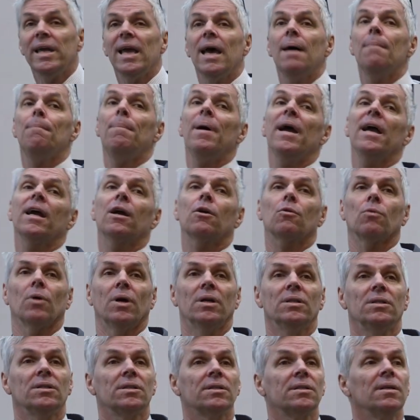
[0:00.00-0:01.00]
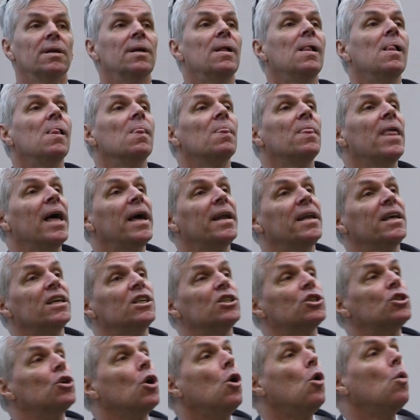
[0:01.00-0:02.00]
get bank runs. That
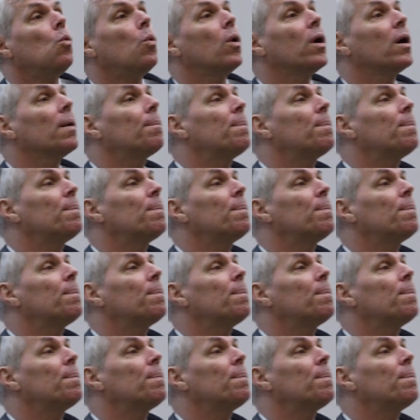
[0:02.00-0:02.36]
is, where